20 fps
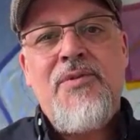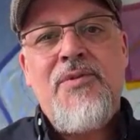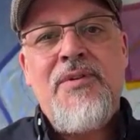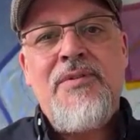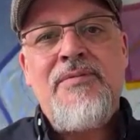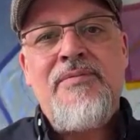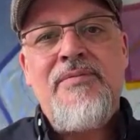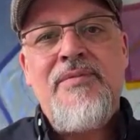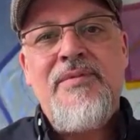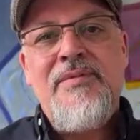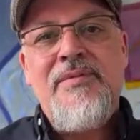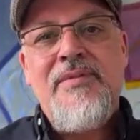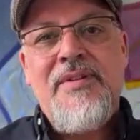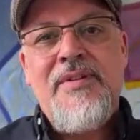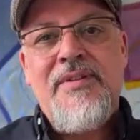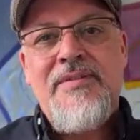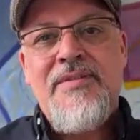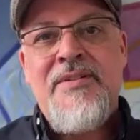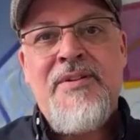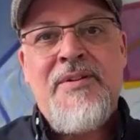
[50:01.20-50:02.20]
for,
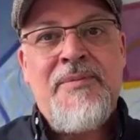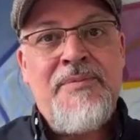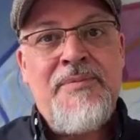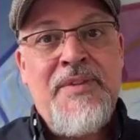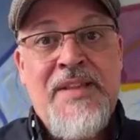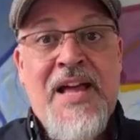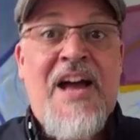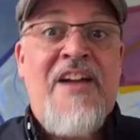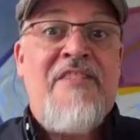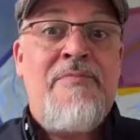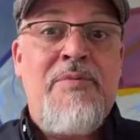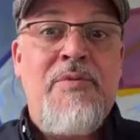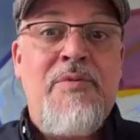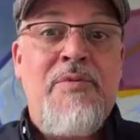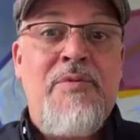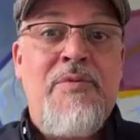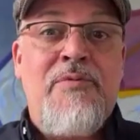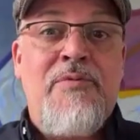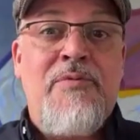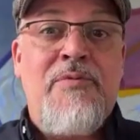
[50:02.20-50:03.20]
live
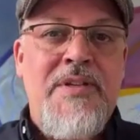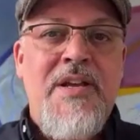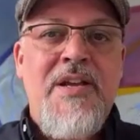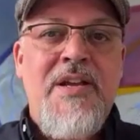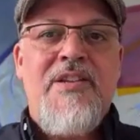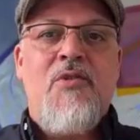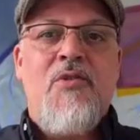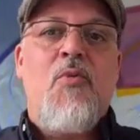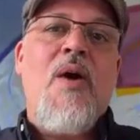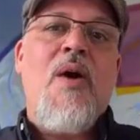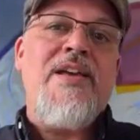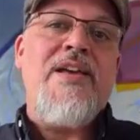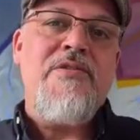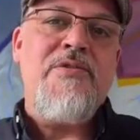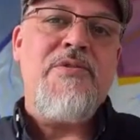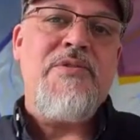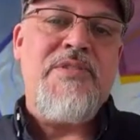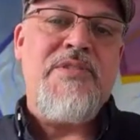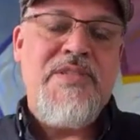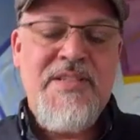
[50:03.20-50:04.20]
performance and the way
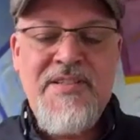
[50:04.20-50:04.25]
you